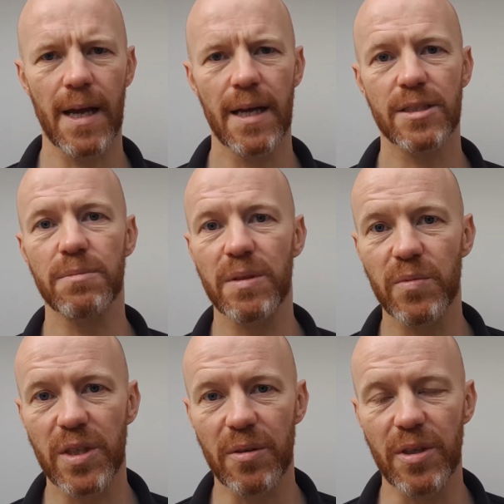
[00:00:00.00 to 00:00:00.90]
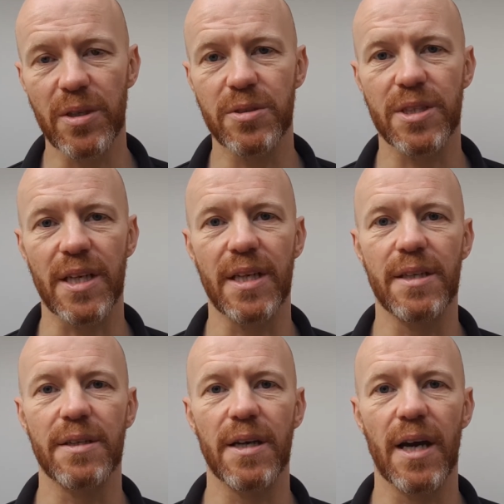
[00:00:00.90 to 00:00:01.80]
Something we don't use
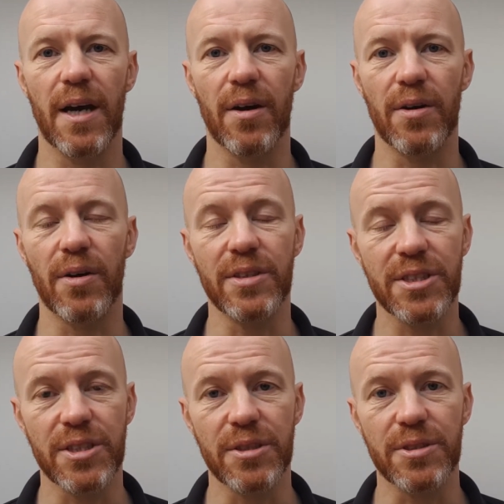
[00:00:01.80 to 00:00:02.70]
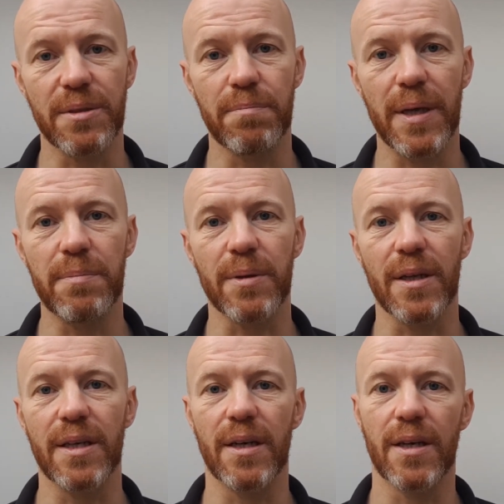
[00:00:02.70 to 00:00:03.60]
in, or isn't used in
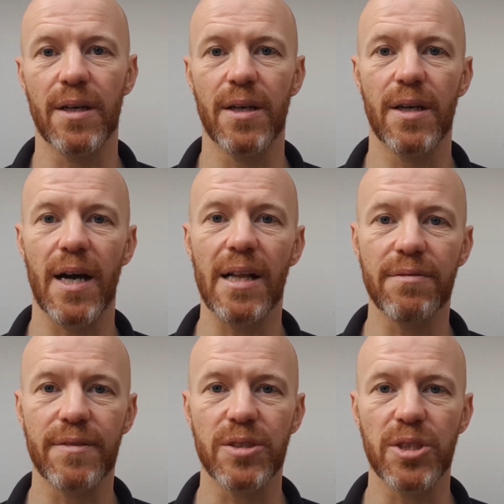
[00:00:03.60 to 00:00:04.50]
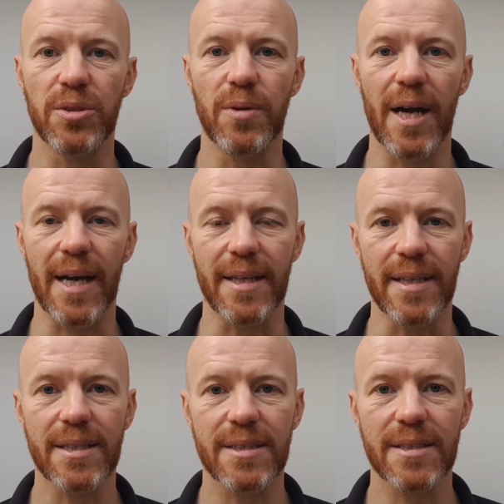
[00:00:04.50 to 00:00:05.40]
people, are alpha-2
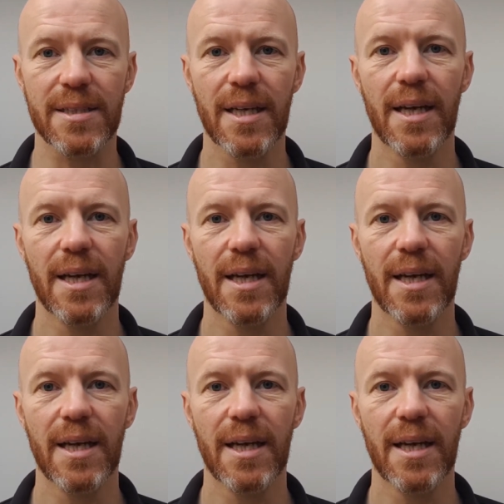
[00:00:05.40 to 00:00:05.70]
agonists.